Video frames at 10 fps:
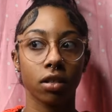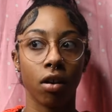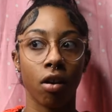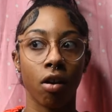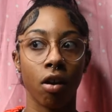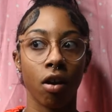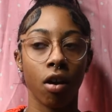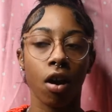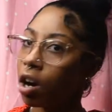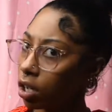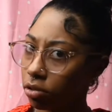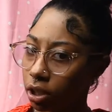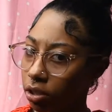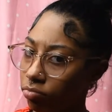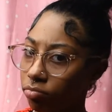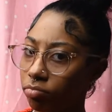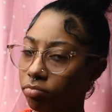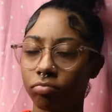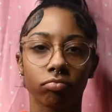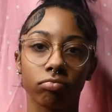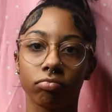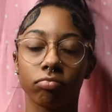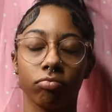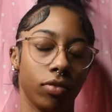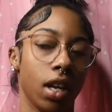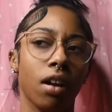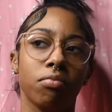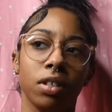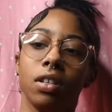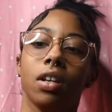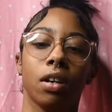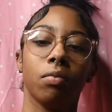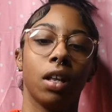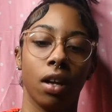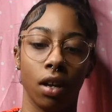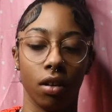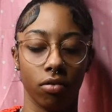saw her Gucci. And I'm looking, I'm like,